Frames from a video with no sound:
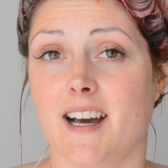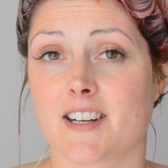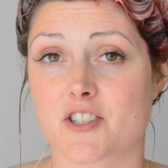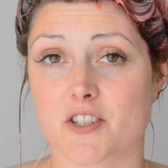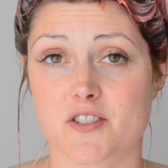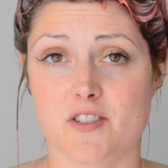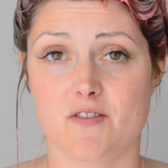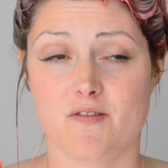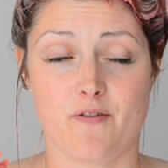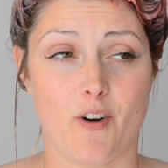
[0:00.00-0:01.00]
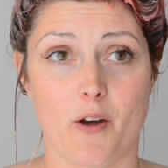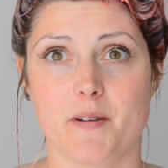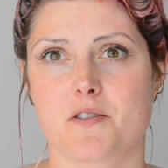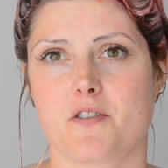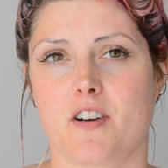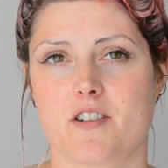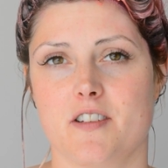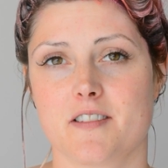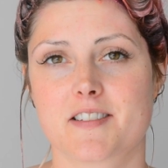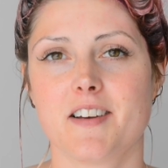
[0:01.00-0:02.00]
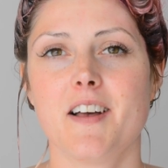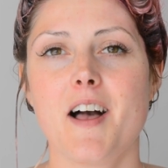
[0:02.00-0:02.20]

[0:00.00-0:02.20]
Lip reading: and just follow instructions.